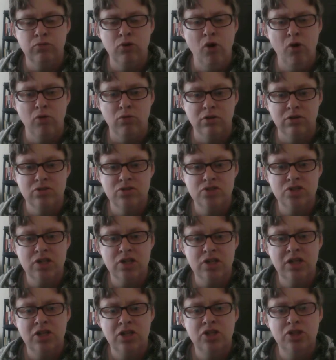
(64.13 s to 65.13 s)
roars.
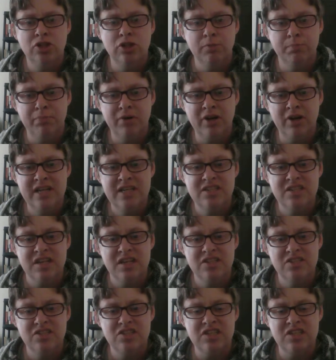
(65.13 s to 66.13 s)
The prey's
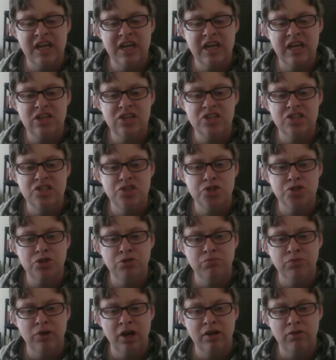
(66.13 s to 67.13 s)
instinct is
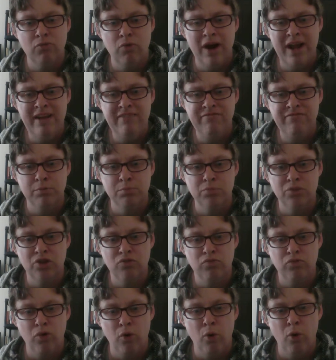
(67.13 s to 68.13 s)
to run away from the
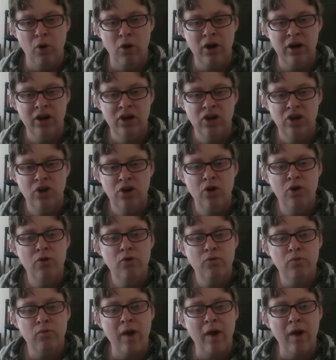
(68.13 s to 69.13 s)
roar,
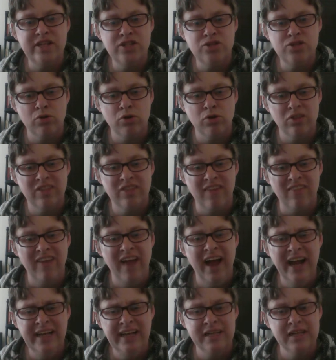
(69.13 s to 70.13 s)
right toward the
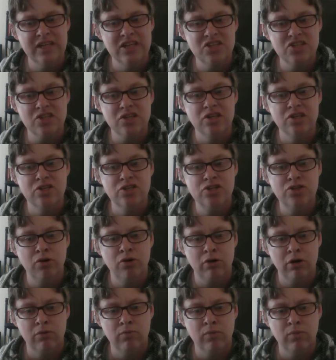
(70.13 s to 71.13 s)
lionesses who
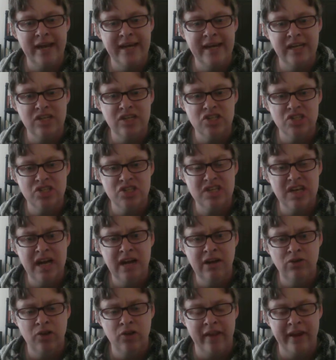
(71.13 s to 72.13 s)
are waiting to
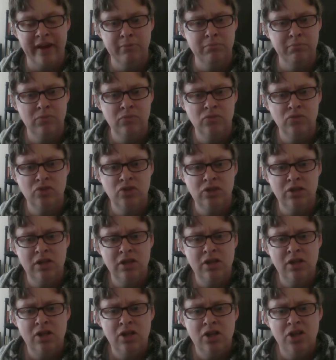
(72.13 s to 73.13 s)
snare them.
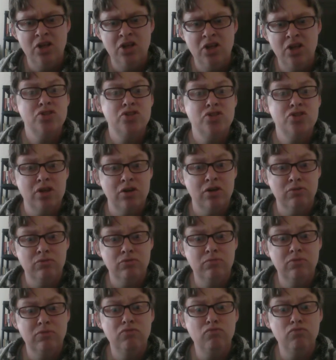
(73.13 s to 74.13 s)

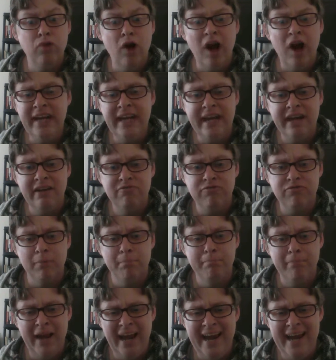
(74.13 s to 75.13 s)
So running
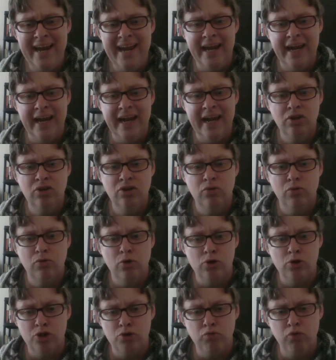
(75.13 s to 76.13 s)
from pain
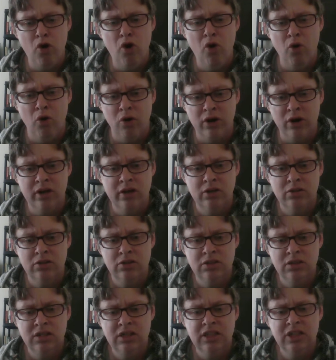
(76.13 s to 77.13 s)
or the roar
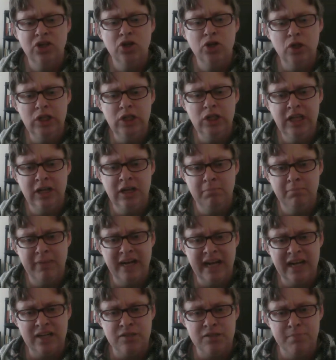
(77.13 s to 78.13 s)
could come
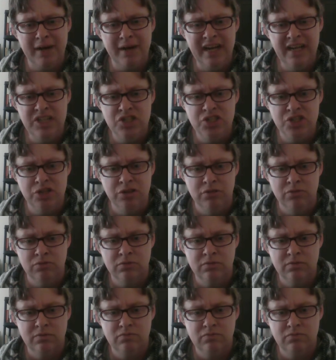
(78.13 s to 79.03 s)
back to bite you,